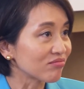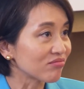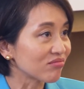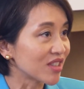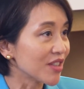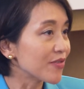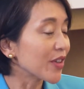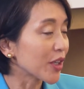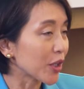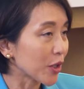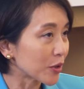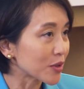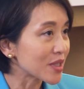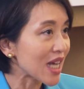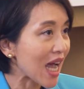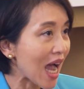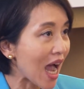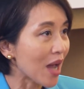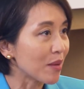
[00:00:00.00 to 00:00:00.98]
difficult
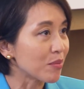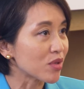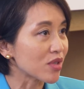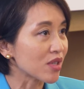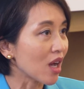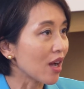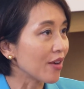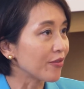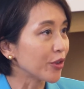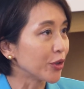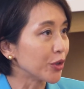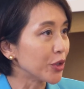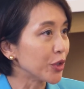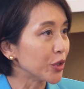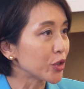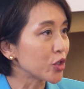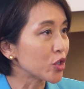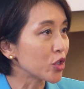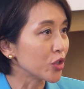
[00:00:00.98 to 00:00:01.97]
times for
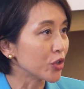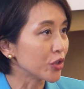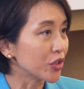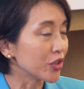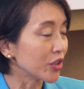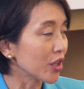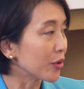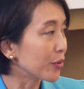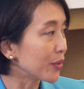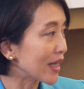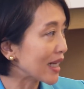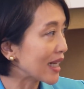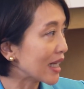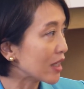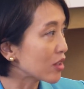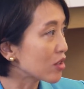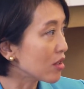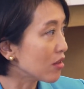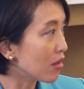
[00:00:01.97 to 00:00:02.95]
you to
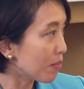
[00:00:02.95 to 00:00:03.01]
really